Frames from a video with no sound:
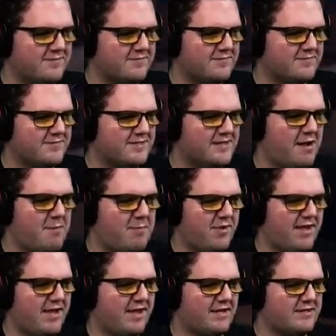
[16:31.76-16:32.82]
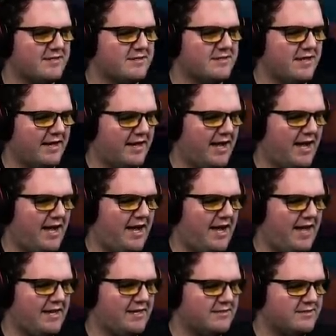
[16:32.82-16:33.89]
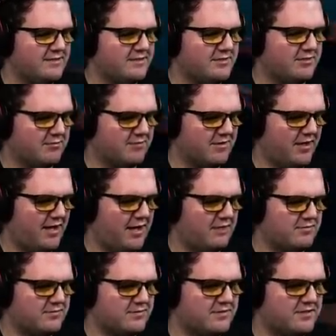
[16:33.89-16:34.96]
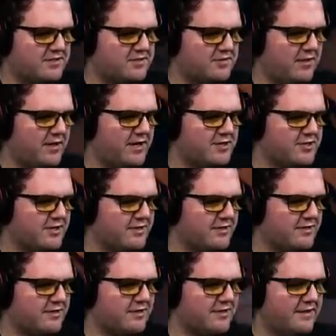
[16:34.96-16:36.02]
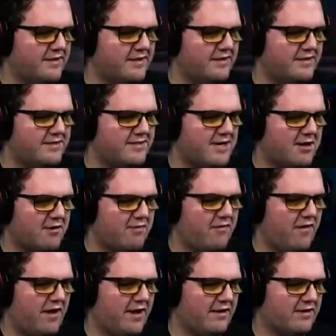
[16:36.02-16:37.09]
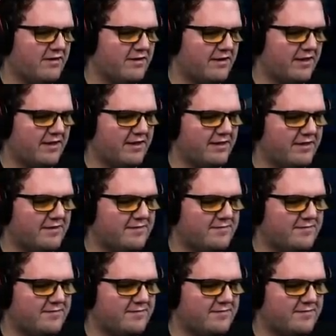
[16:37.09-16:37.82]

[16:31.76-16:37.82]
It's like a big, like, high storm cloud situation. Yeah. Terrifying looking.